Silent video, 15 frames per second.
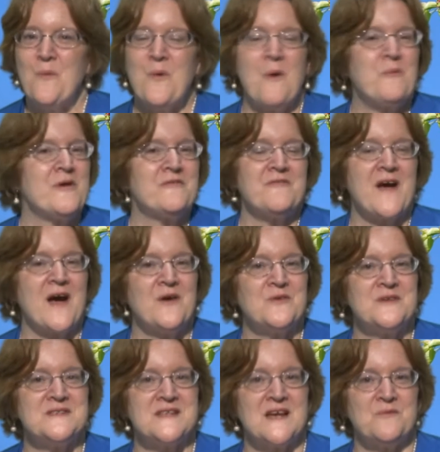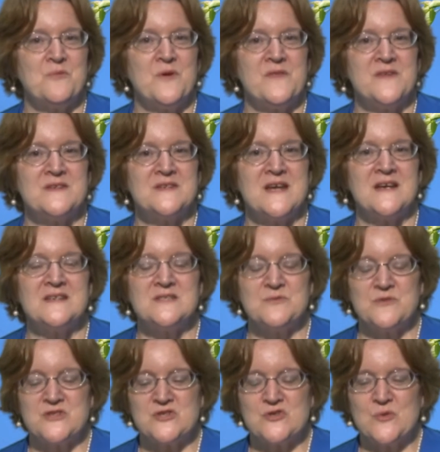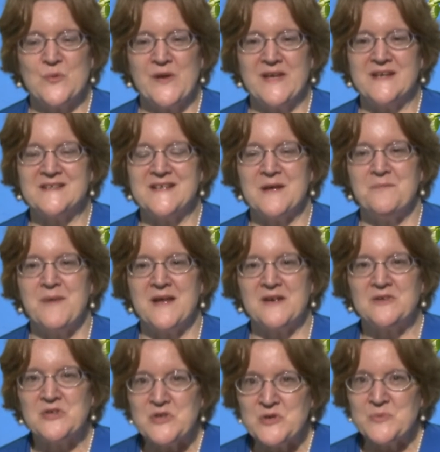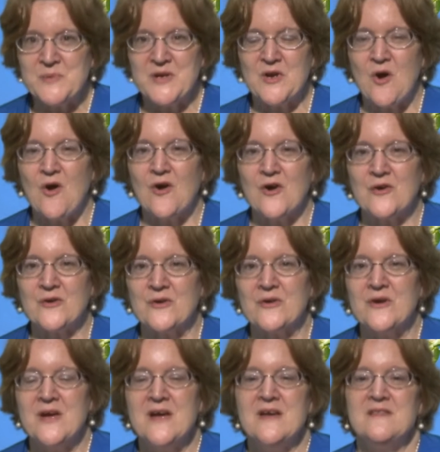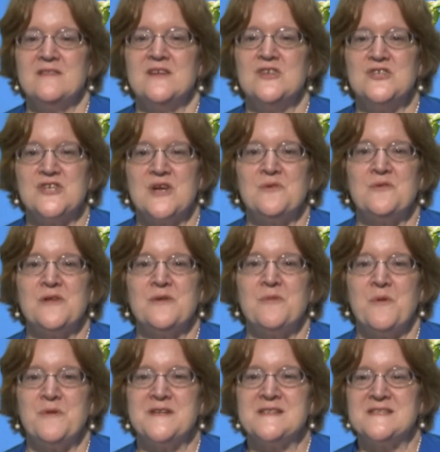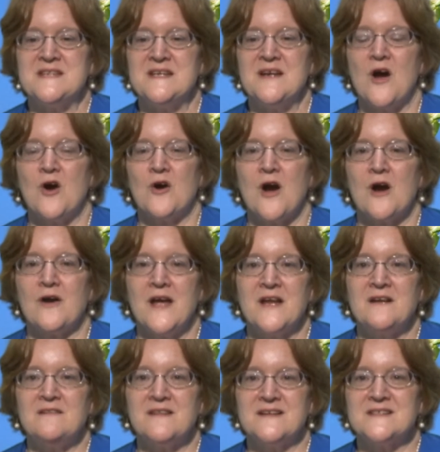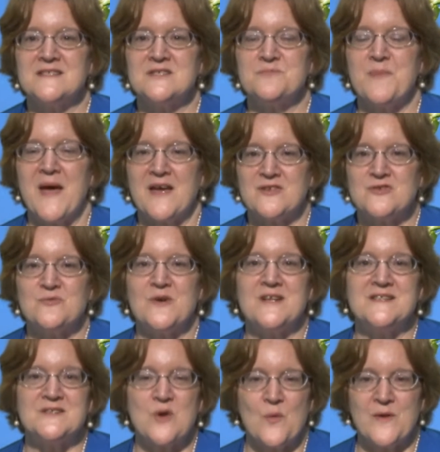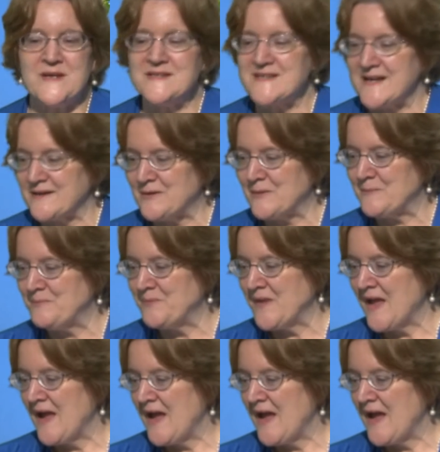What we found is that when the test was tweaked and made a little bit harder, then generally what we see are our NCLEX pass rates going down.